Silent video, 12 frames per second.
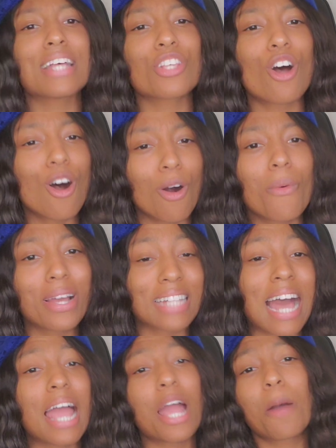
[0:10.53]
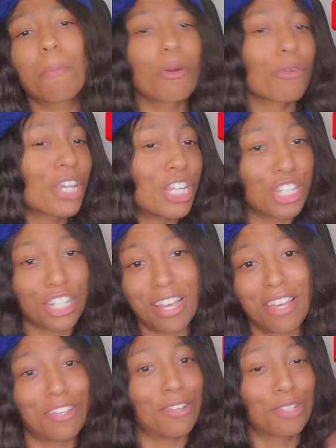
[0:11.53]
As always, I
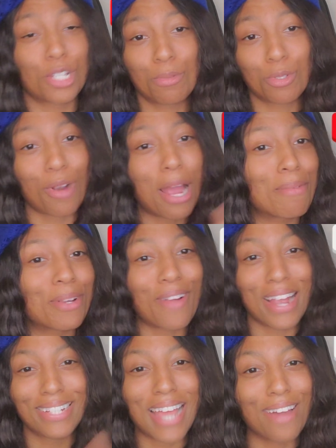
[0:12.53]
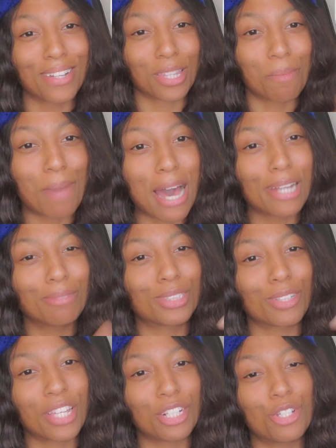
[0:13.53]
appreciate you subscribing right down at the bottom
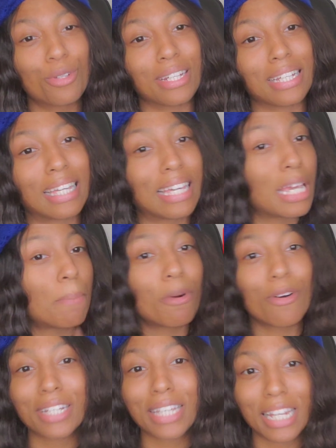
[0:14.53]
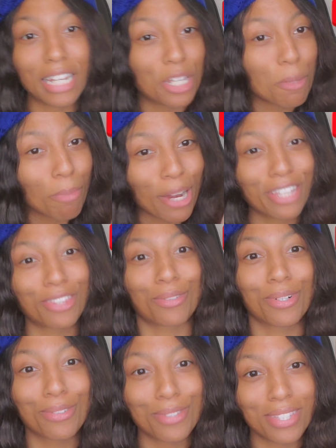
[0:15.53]
so that you can keep on getting your
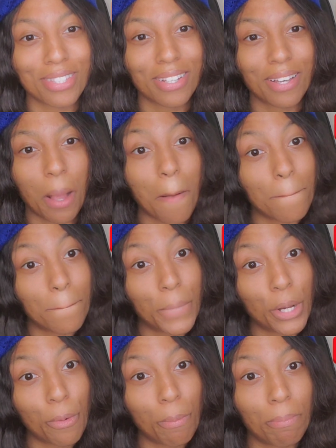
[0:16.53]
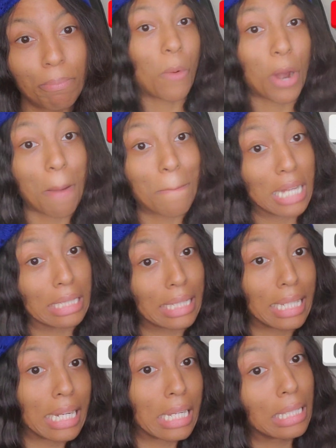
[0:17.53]
breakthroughs. Boom. We're about
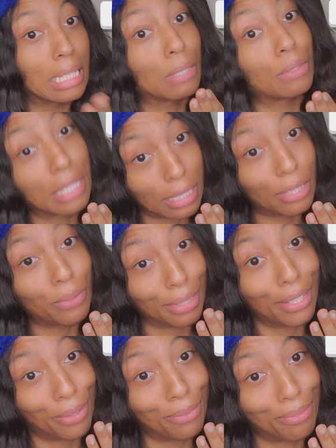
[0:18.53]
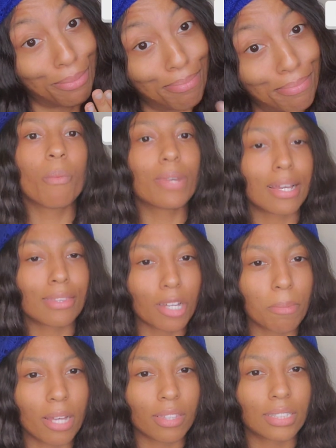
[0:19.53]
to get a little delulu. When I
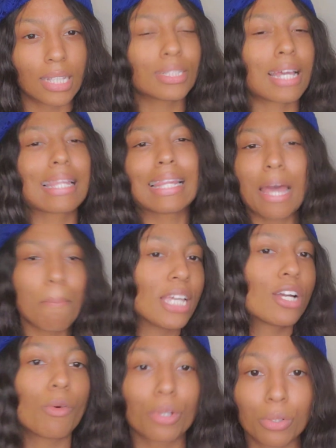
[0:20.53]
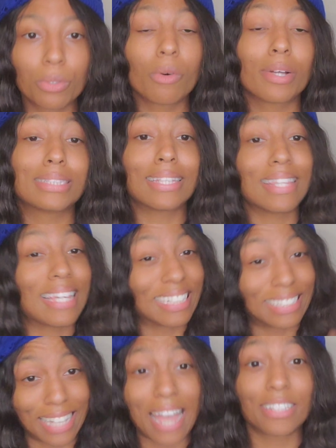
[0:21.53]
thought about this, I was like, well, let me go to Google and see the
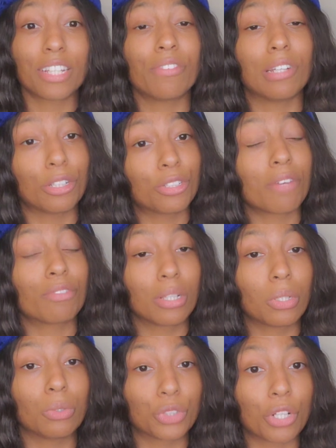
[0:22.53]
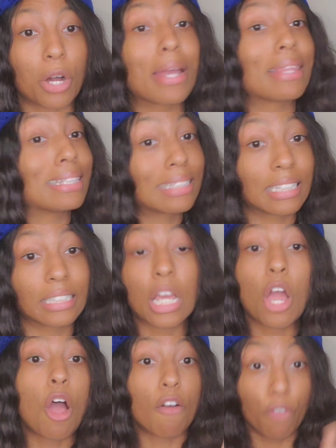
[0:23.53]
exact definition of delusional, and this is
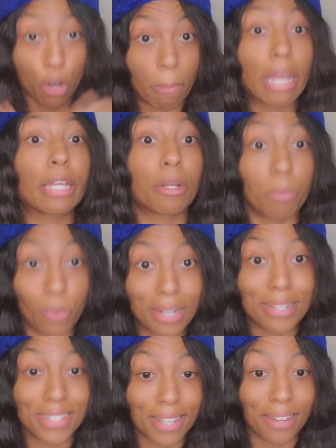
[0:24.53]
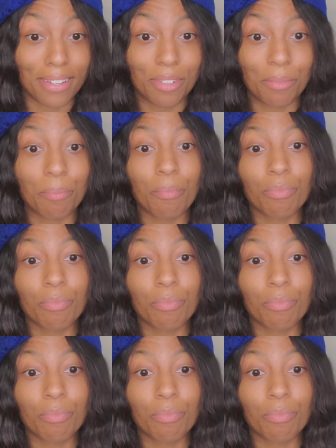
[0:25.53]
verbatim what it said.